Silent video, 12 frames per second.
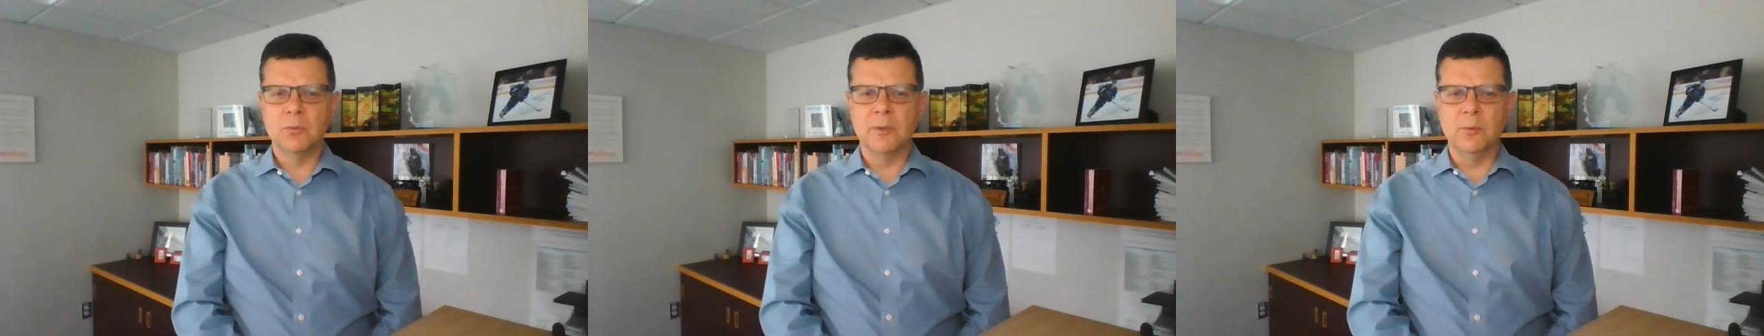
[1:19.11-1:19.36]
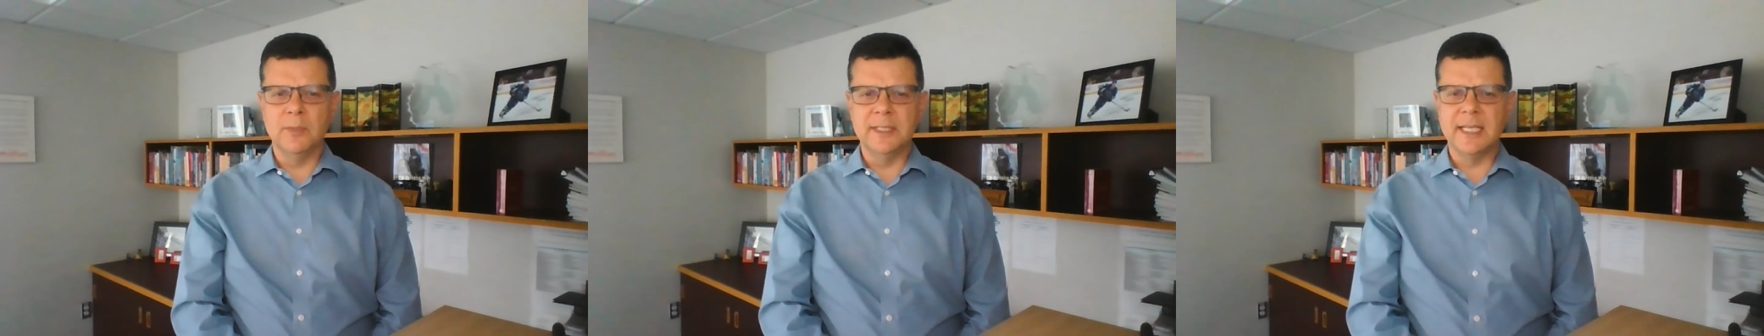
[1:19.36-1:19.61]

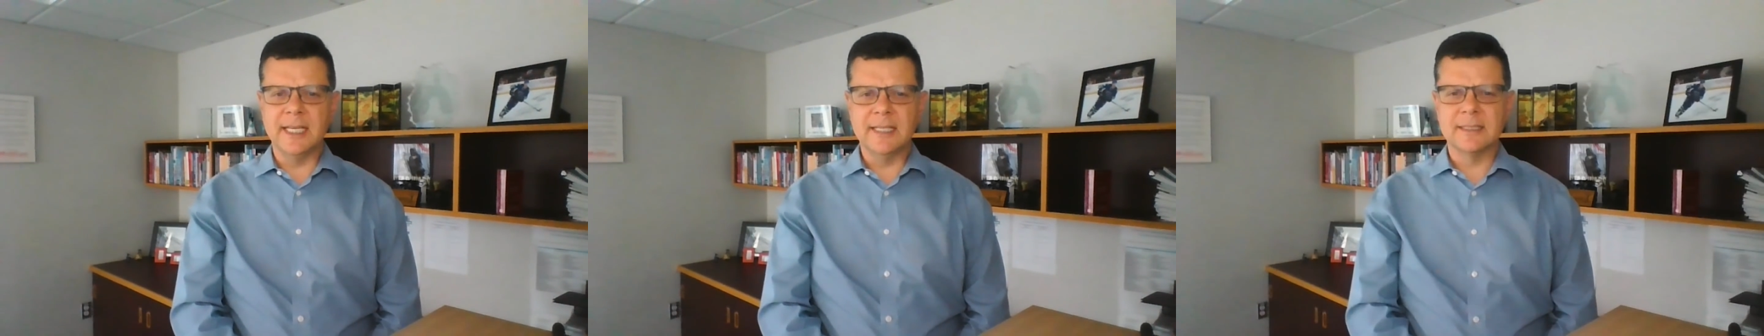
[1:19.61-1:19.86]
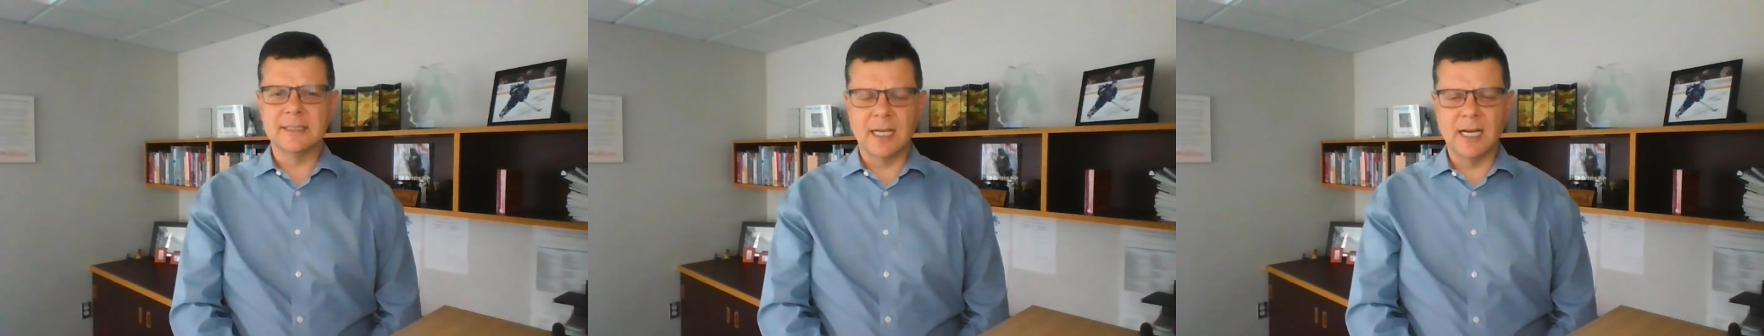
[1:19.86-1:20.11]
when we take
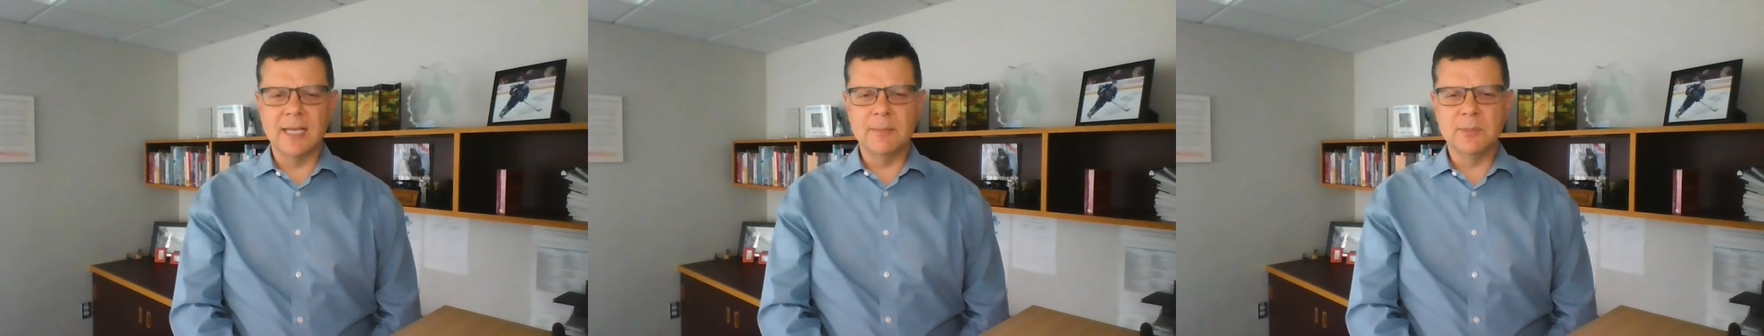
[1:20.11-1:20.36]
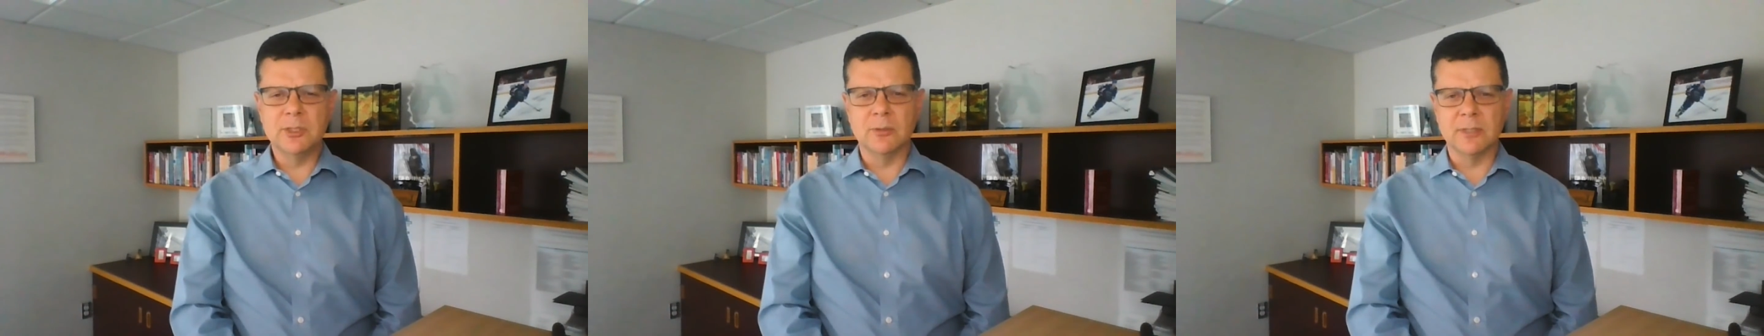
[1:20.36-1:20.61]
the
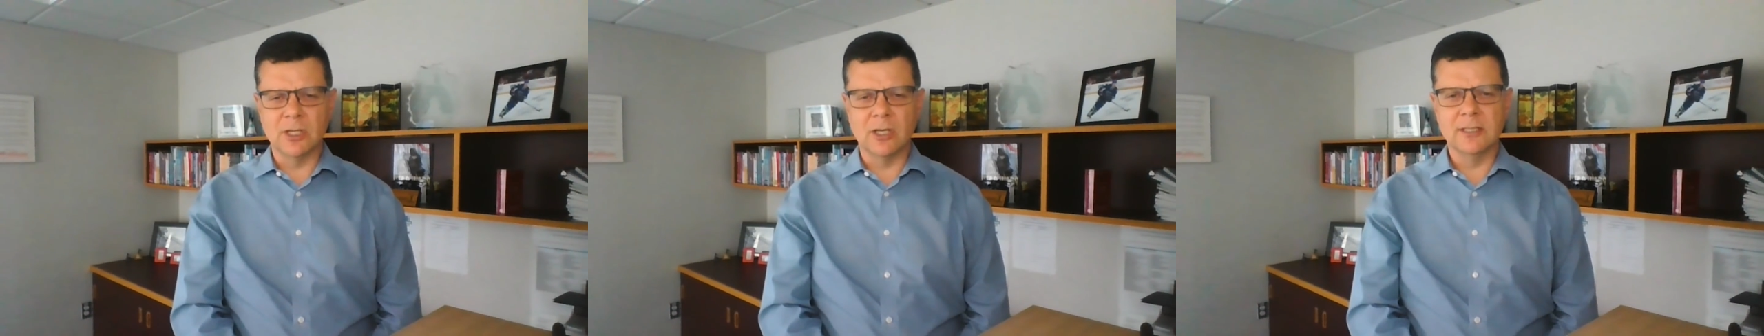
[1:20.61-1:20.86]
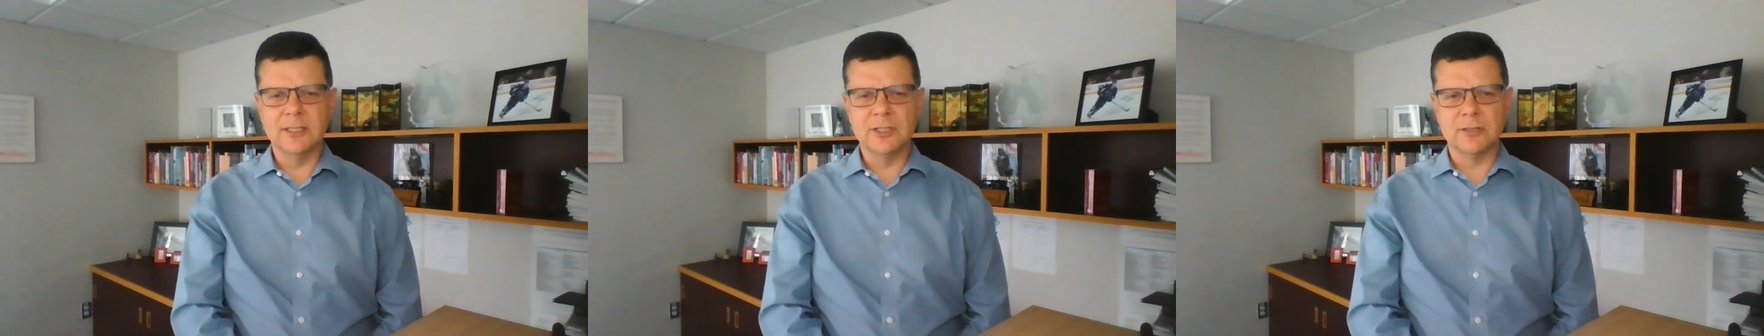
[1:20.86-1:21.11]
time to
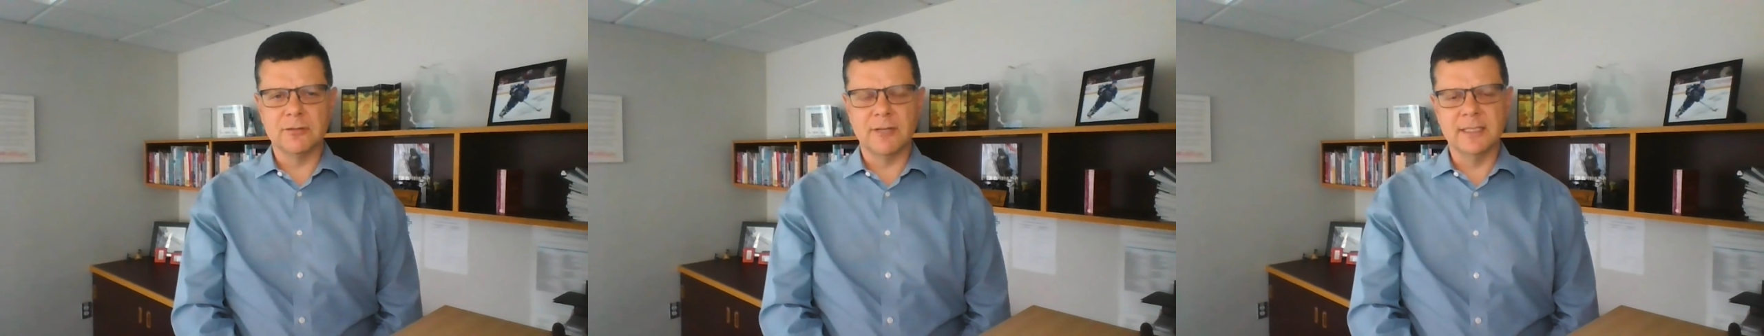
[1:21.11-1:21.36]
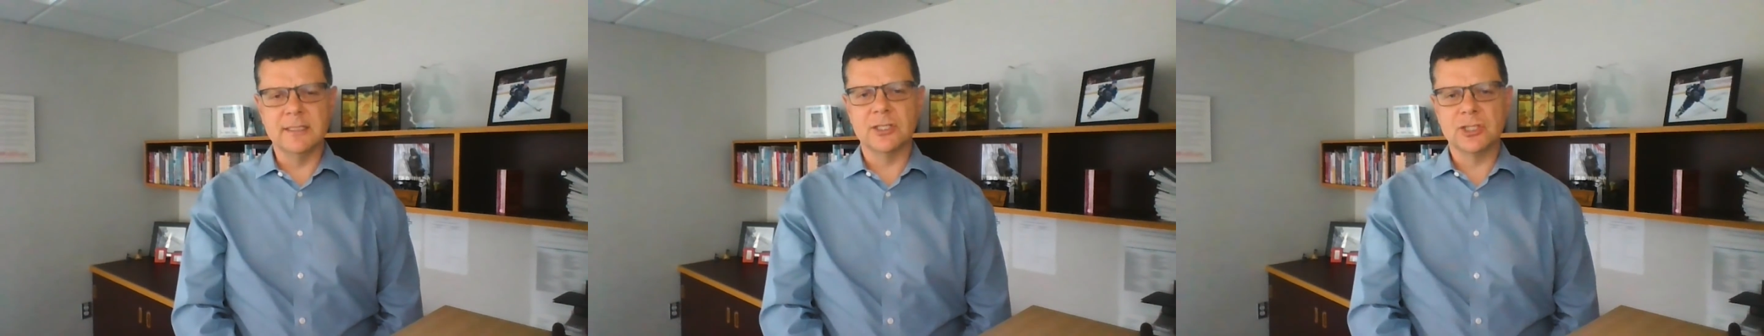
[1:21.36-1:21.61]
acknowledge a
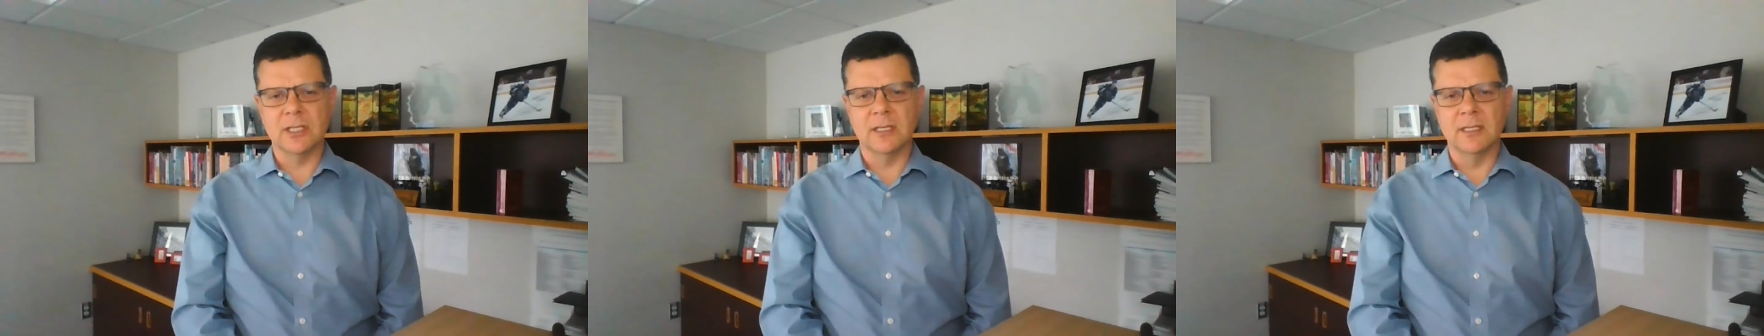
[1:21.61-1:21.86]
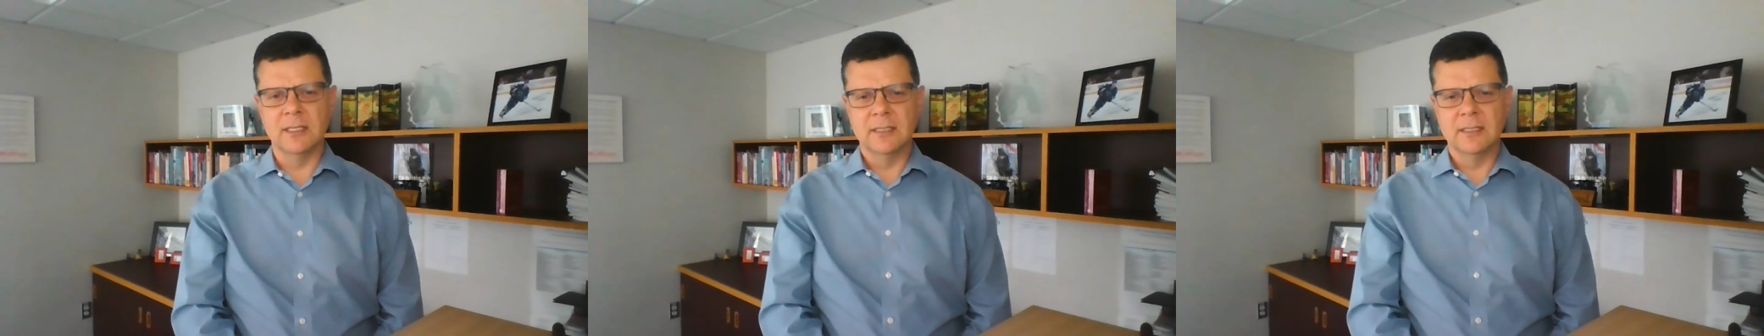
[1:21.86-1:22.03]
transition,